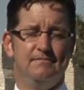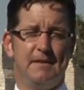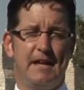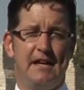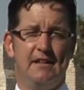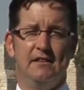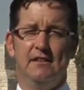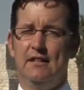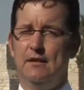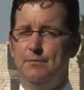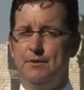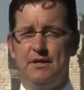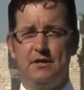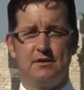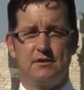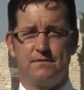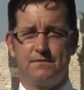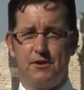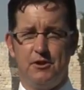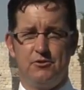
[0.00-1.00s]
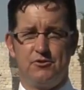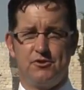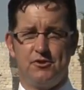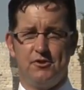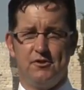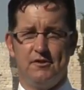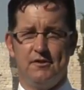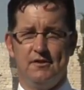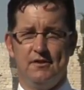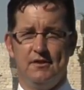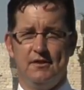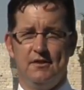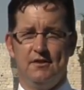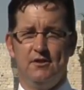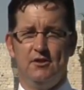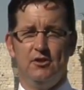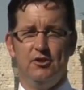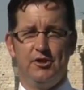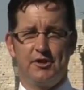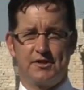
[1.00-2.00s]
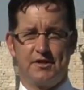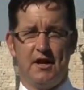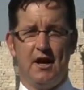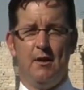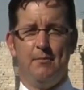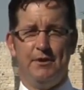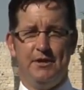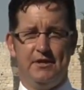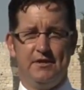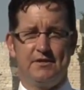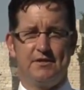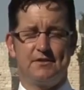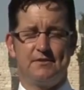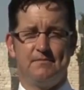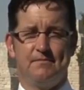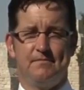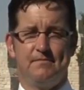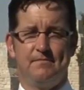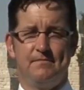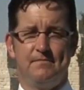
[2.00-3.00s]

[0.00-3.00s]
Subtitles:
and Libya's future looks ominous.